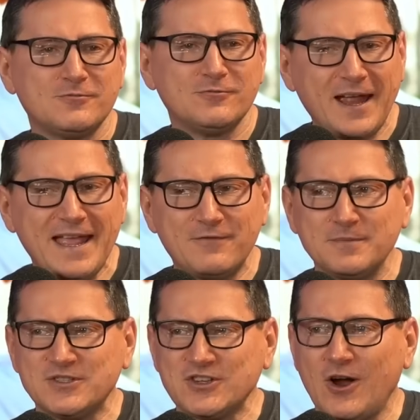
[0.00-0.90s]
Rey
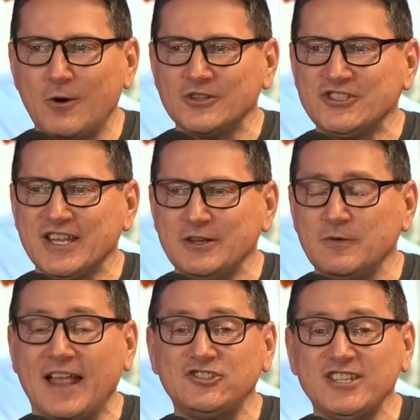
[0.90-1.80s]
from Star Wars. She's getting
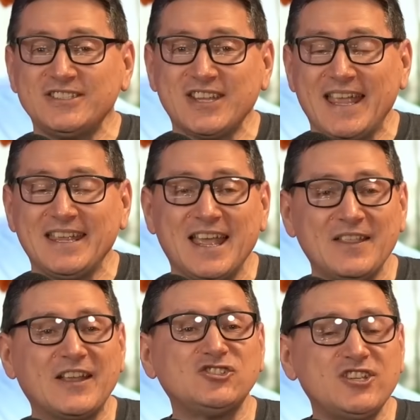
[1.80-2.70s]
new, and she's saying
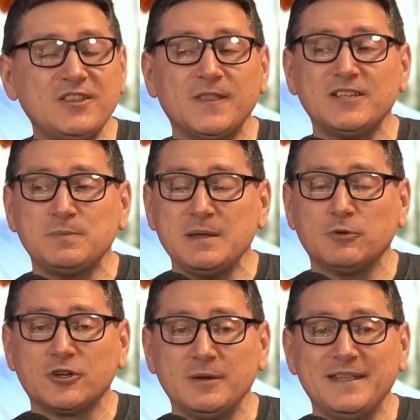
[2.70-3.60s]
that she thinks
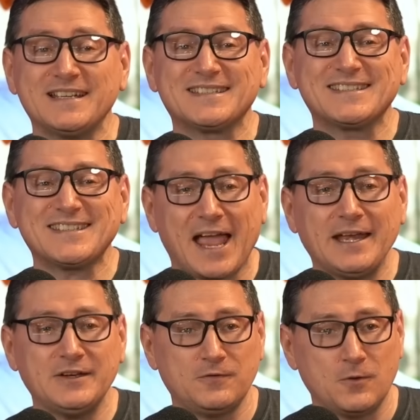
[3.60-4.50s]
people are going to be
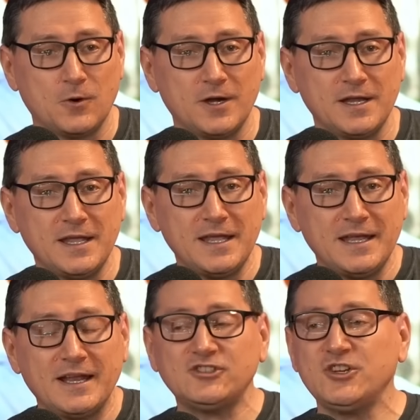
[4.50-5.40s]
excited for it.
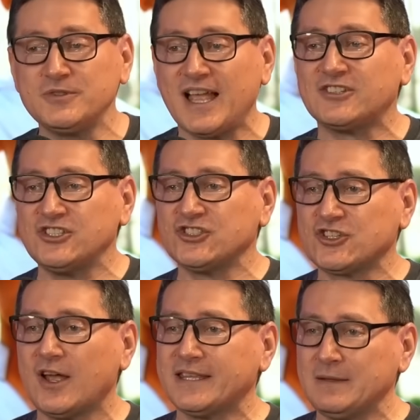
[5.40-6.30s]
Now, she was actually just
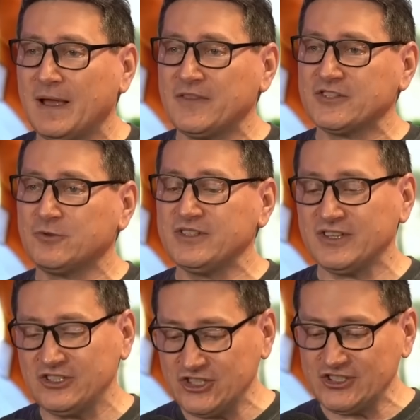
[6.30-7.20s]
talking about this
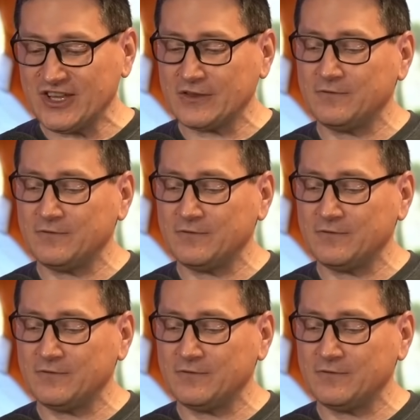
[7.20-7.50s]
recently. She said the